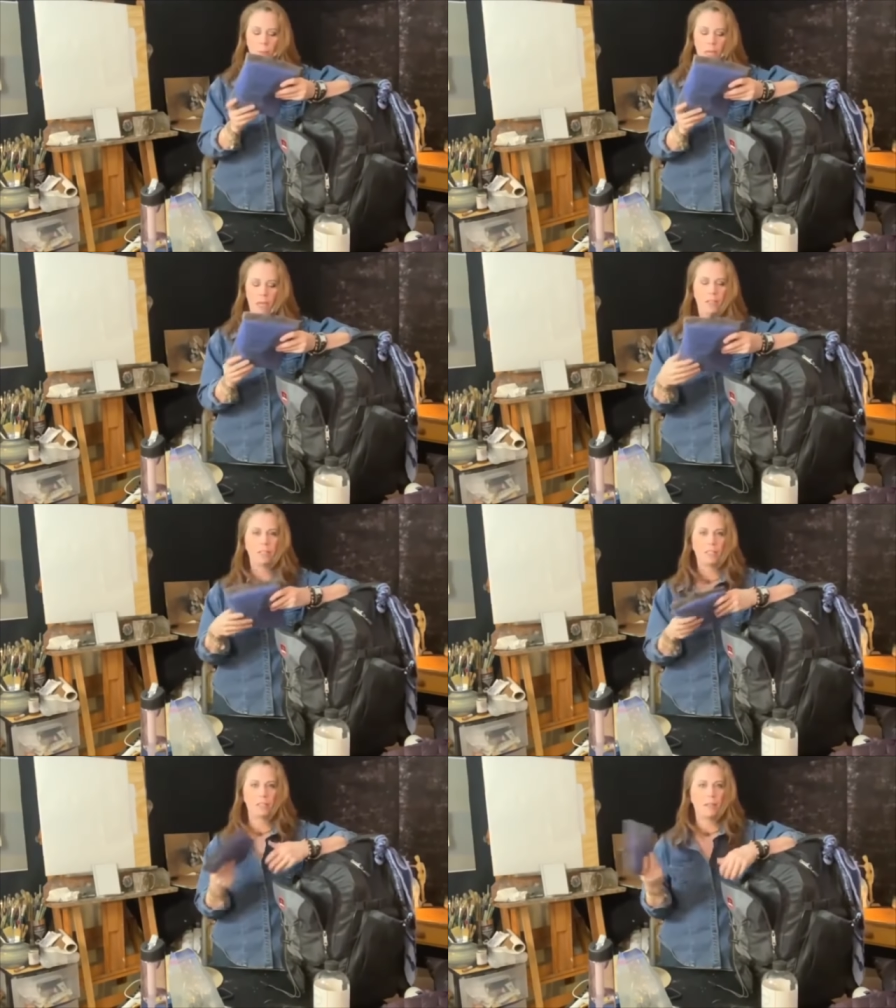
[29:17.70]
but
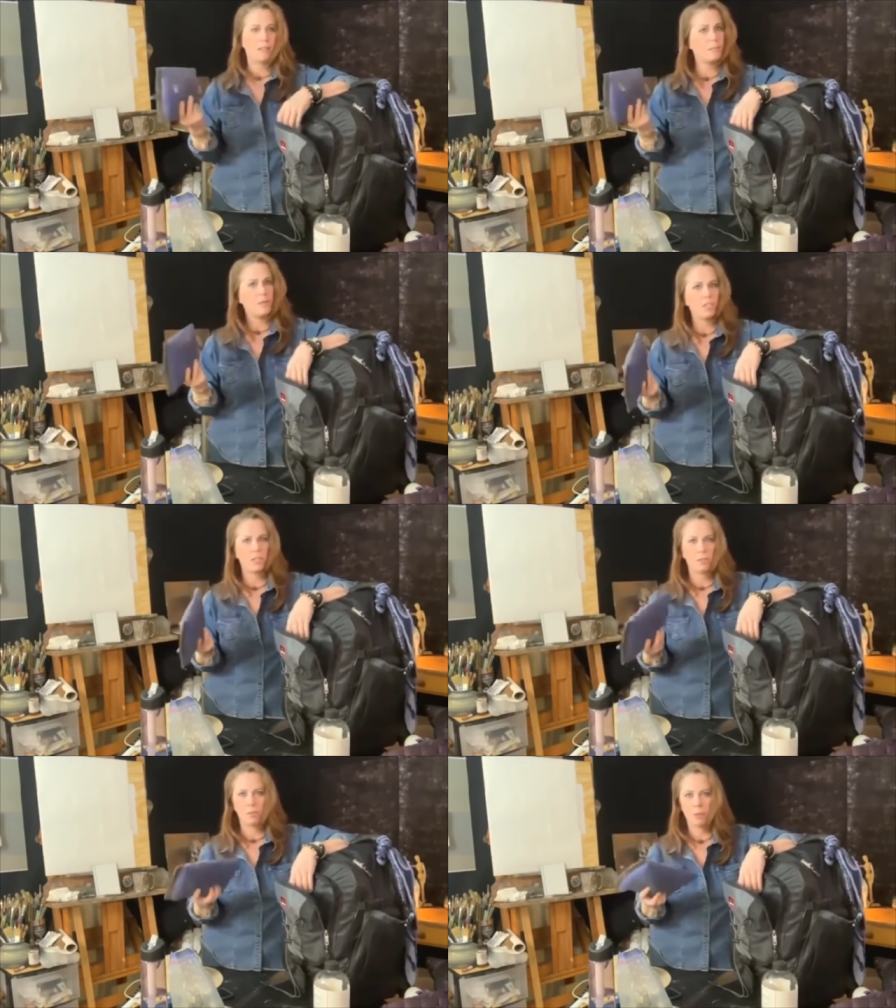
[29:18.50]
it's,
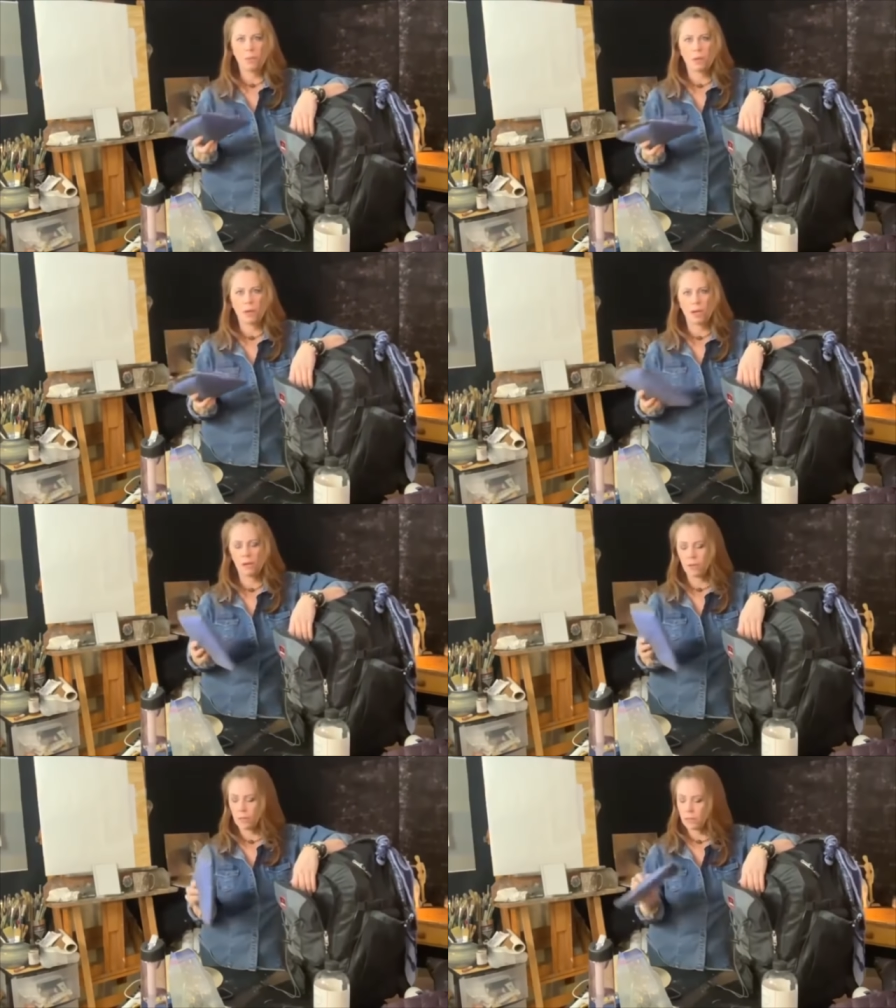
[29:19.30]
especially when we go to
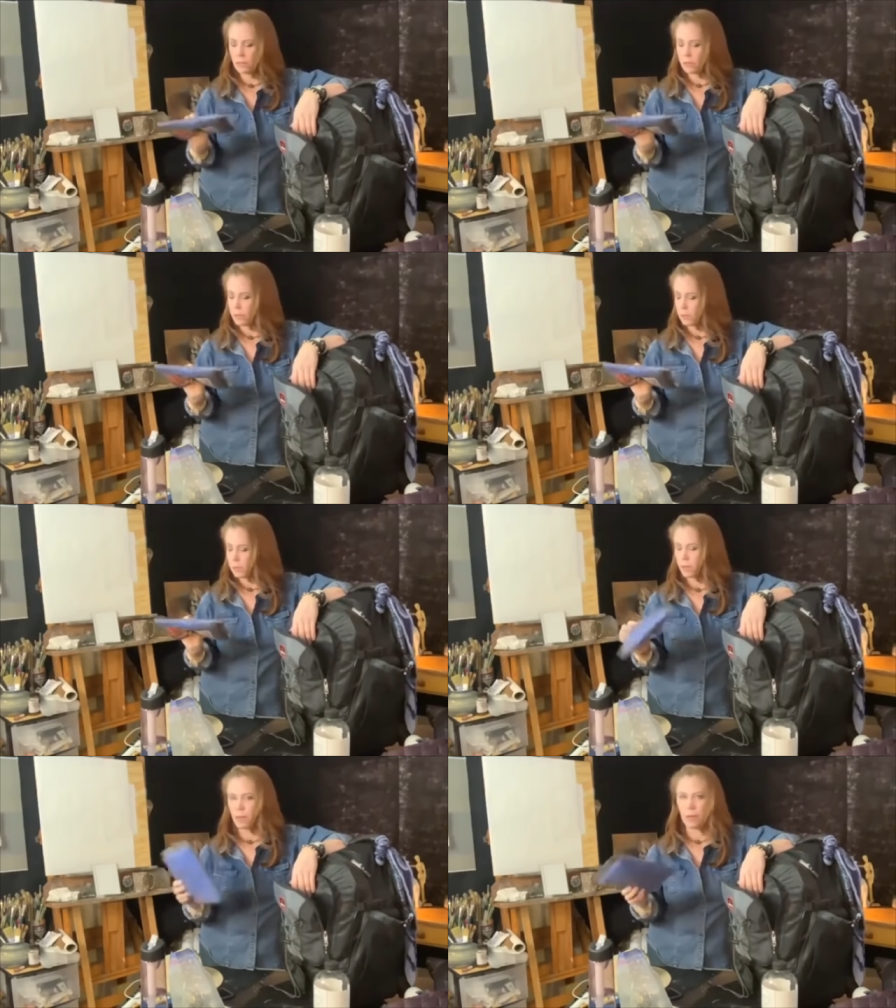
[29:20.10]
Ireland
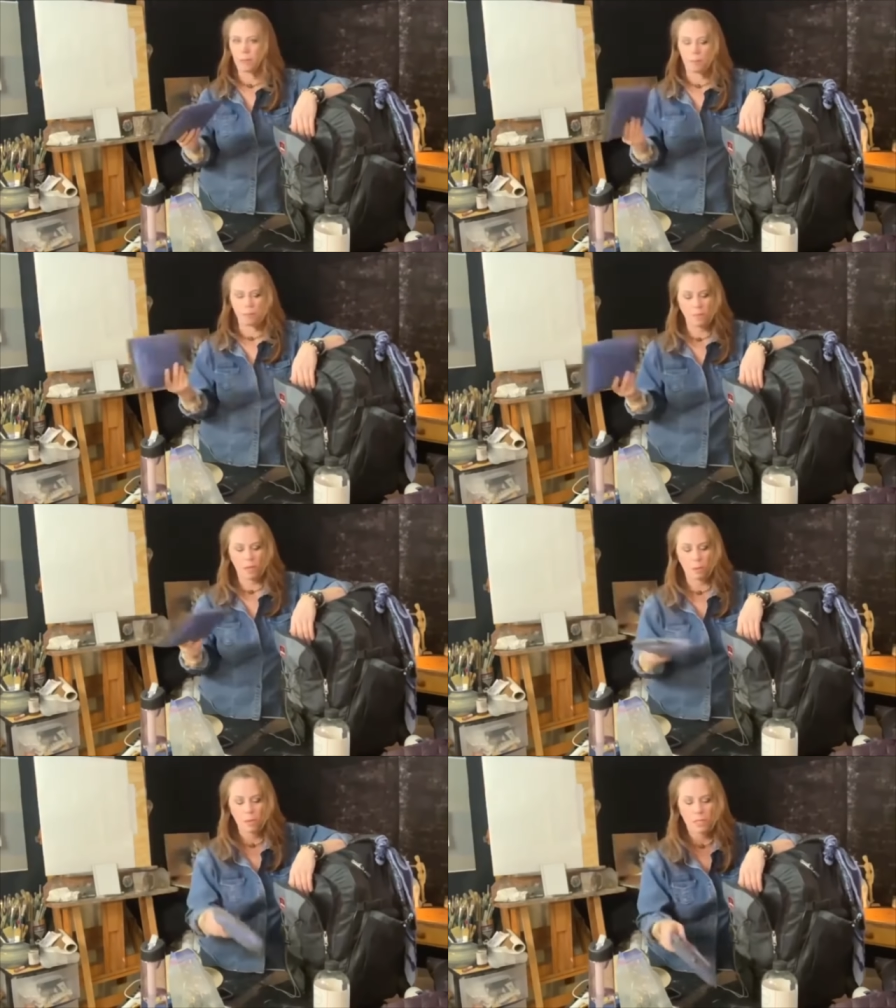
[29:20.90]
or um,
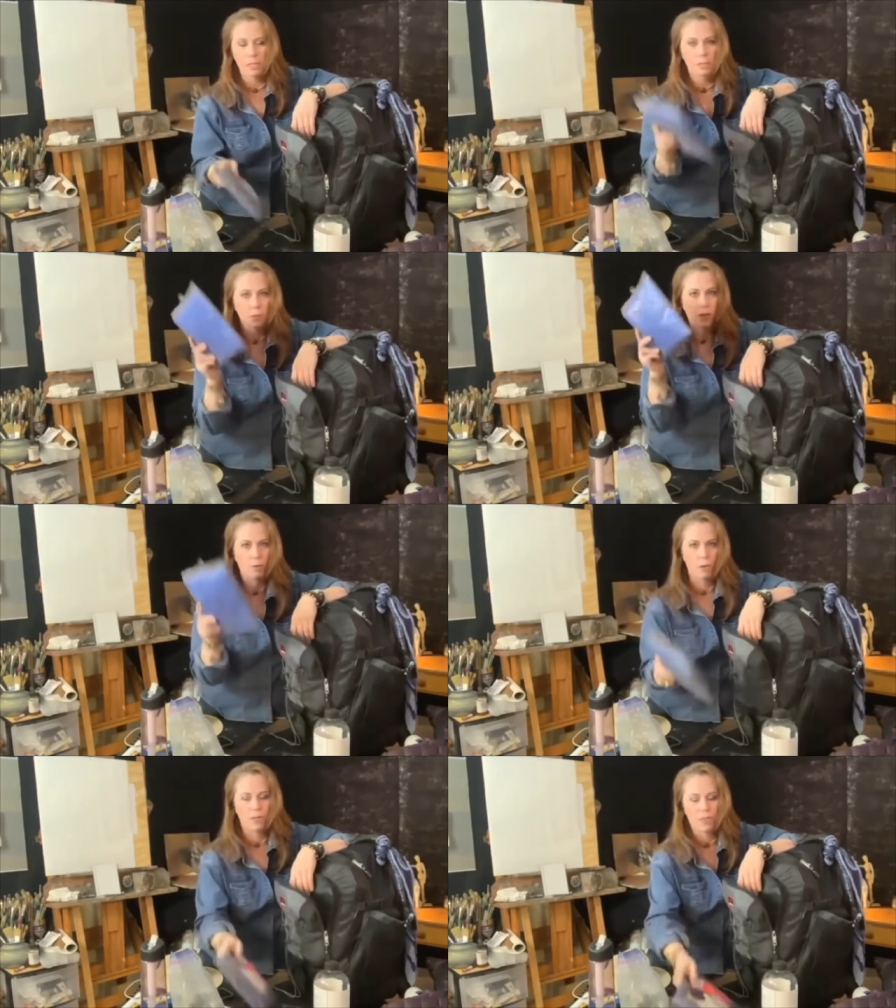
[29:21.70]
other places, we're
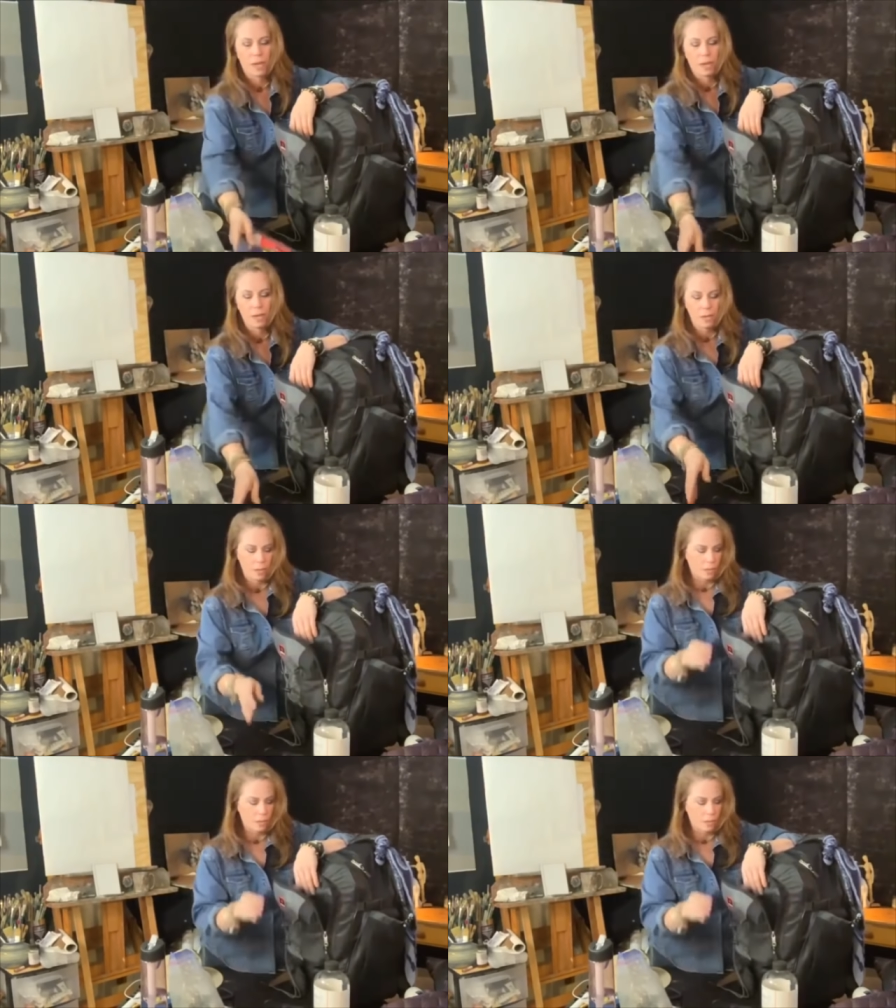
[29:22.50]
gonna want that.